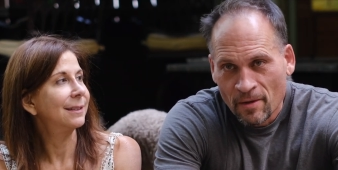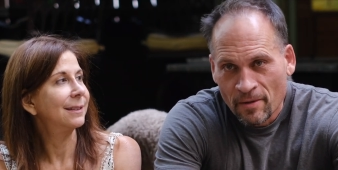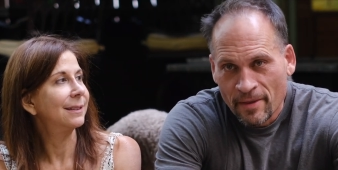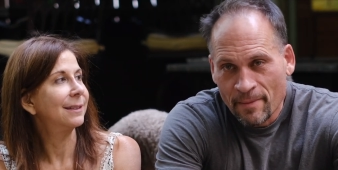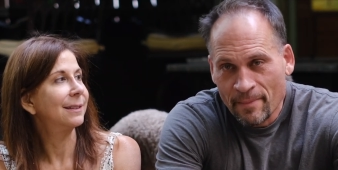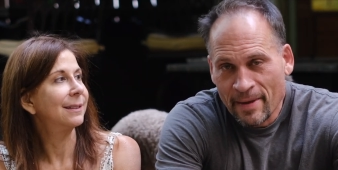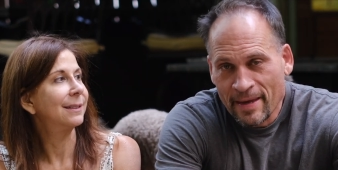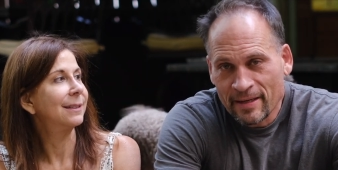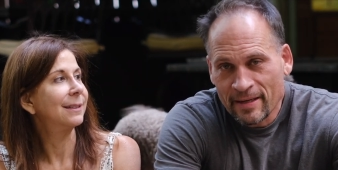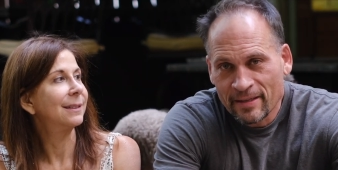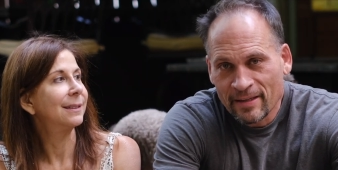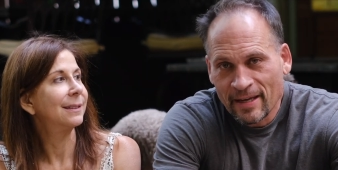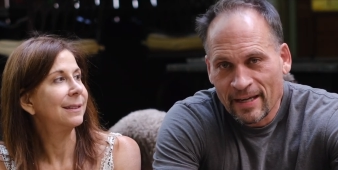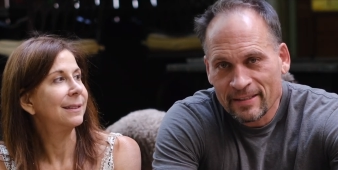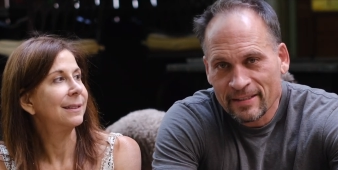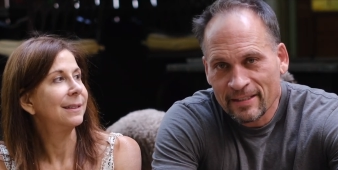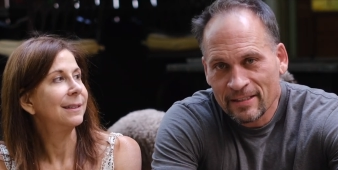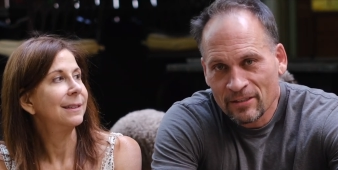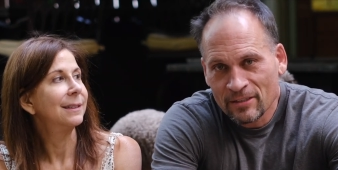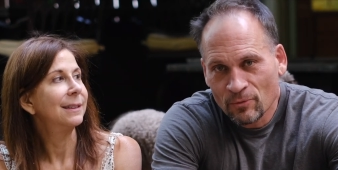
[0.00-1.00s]
Speaker 1: They made it in
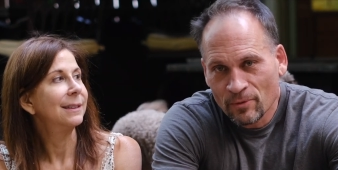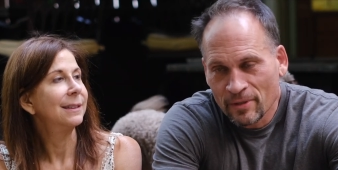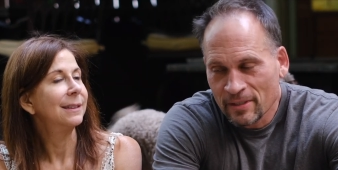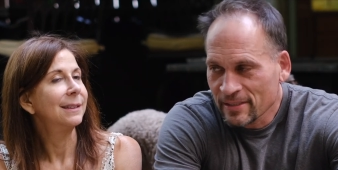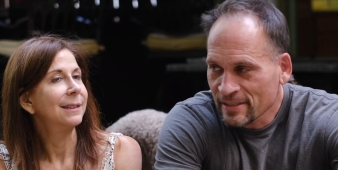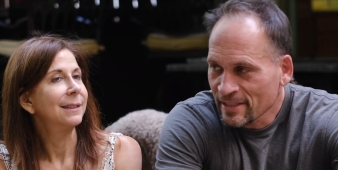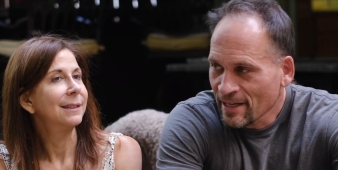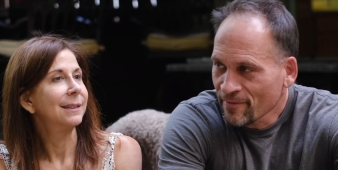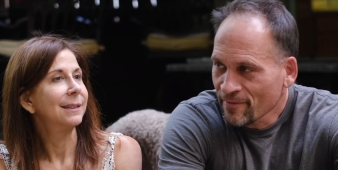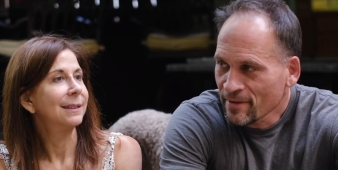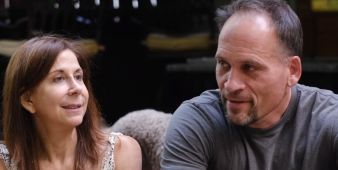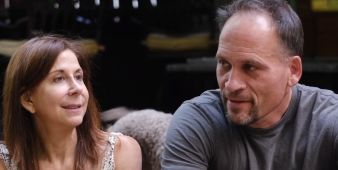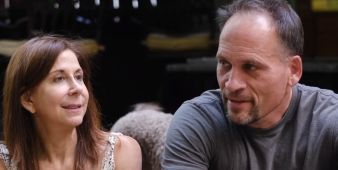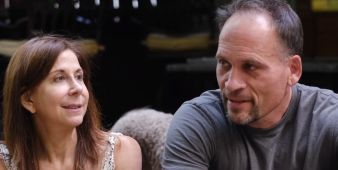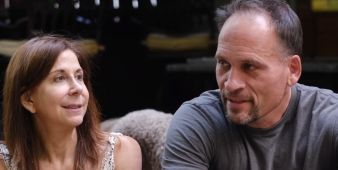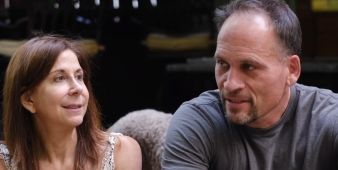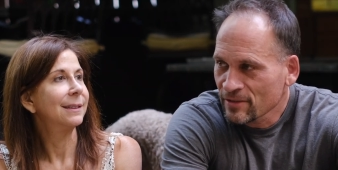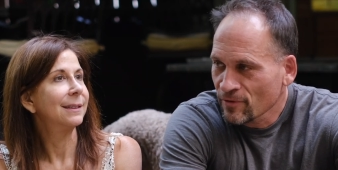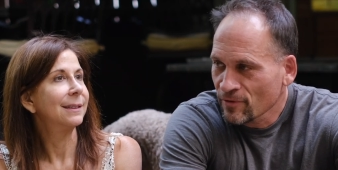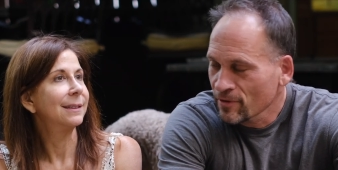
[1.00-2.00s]
1927,
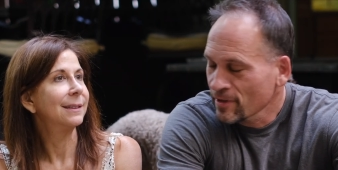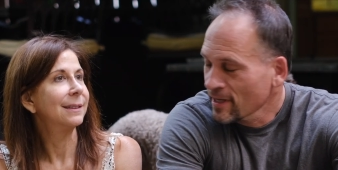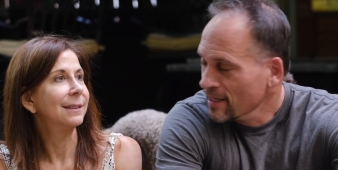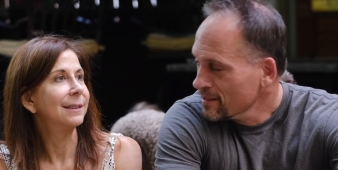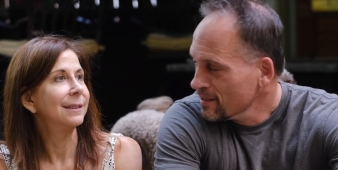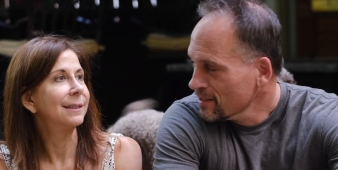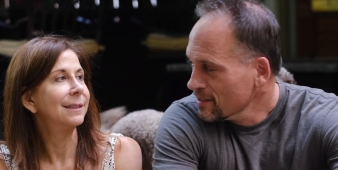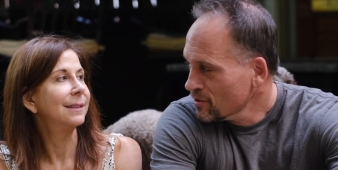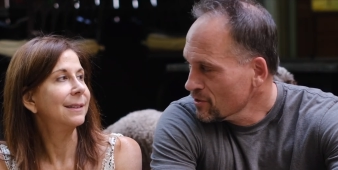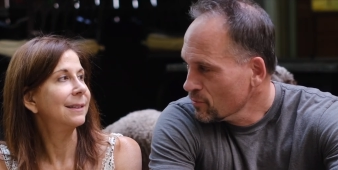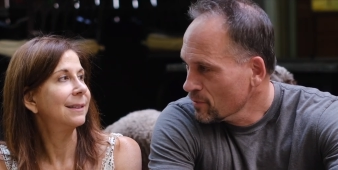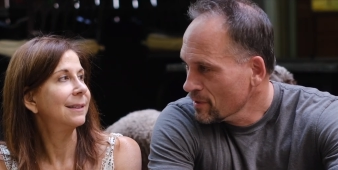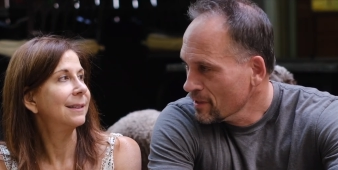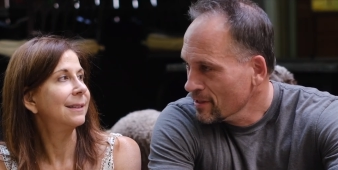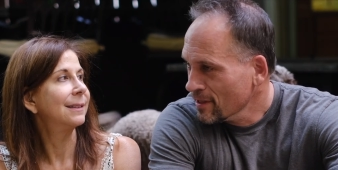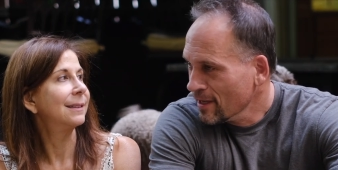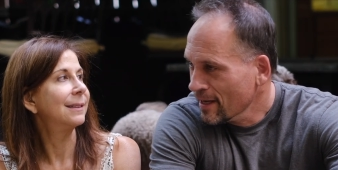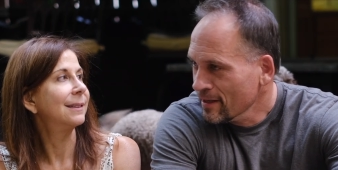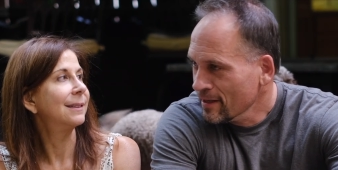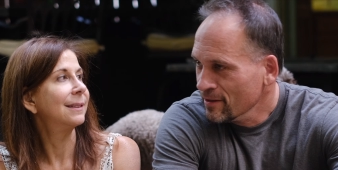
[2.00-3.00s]
and it's for
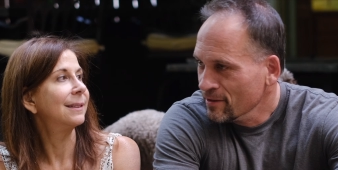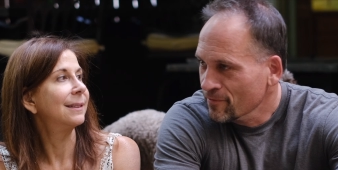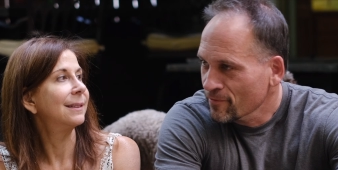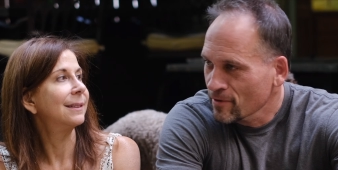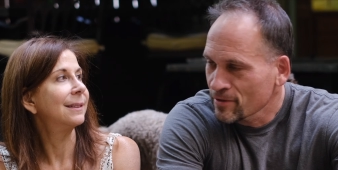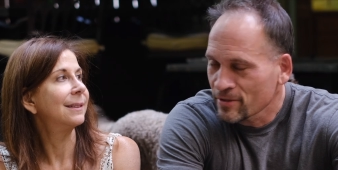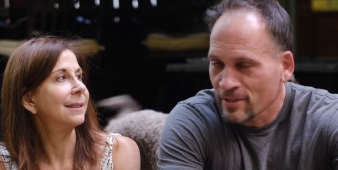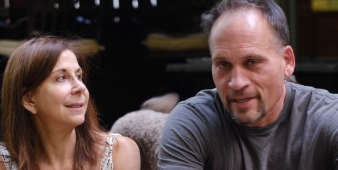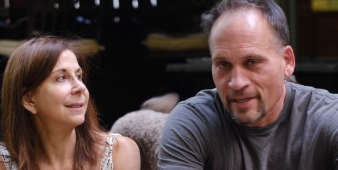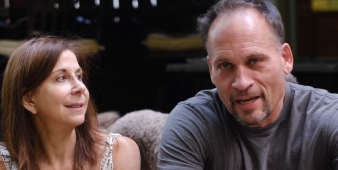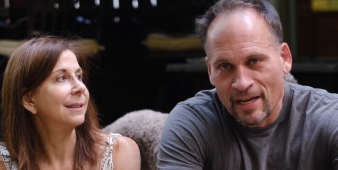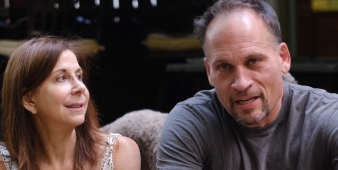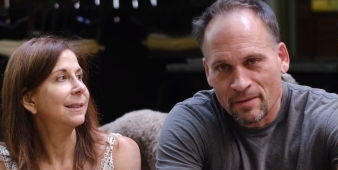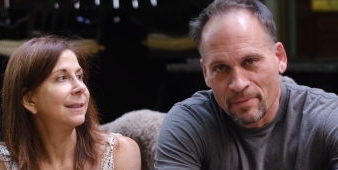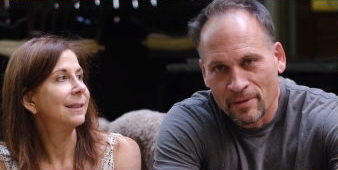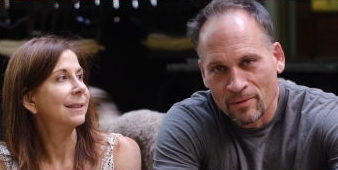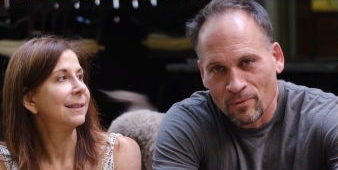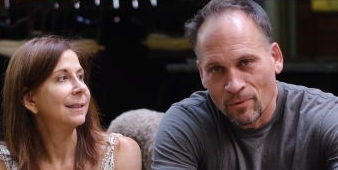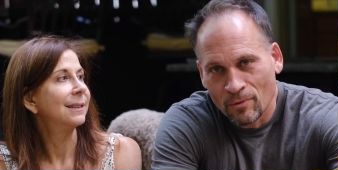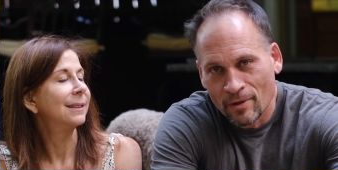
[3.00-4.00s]
1929, the first
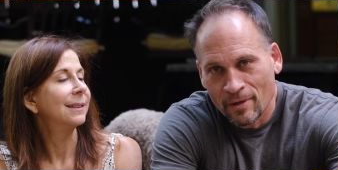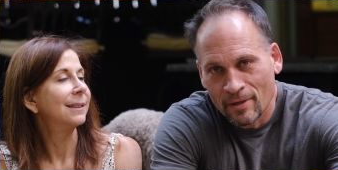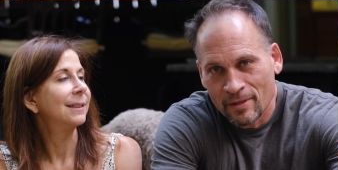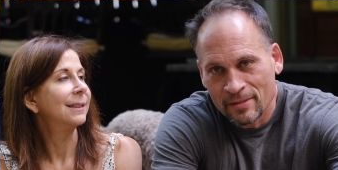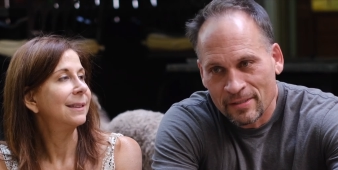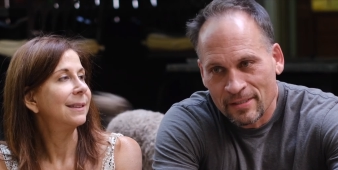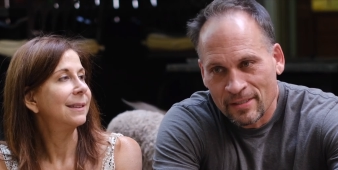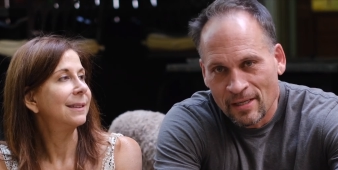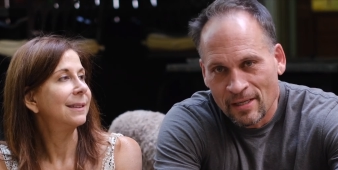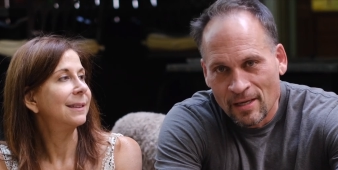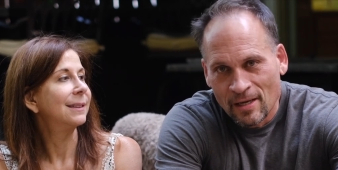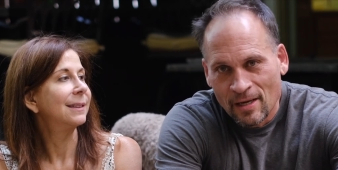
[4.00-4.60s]
Academy Awards.